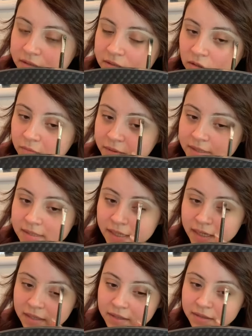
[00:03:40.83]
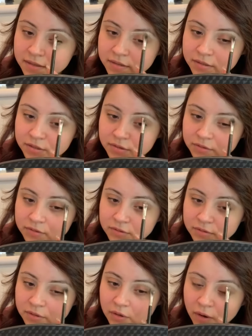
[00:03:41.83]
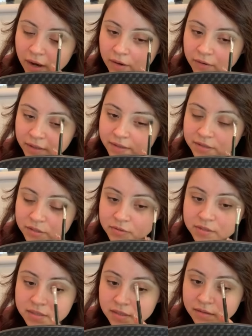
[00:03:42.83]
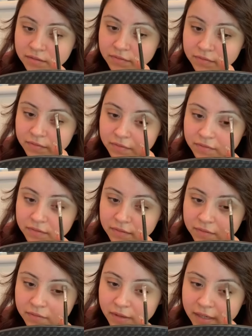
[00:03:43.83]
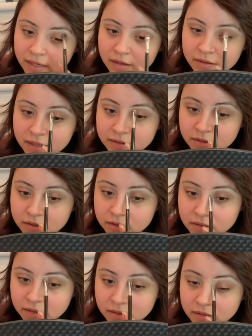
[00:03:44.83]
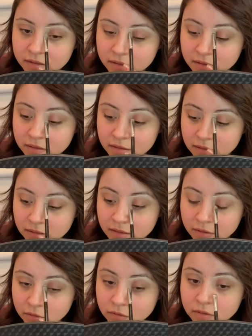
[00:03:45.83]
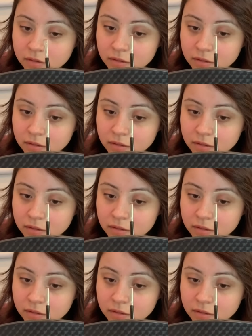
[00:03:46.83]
don't be scared to go out and do stuff right now that they're little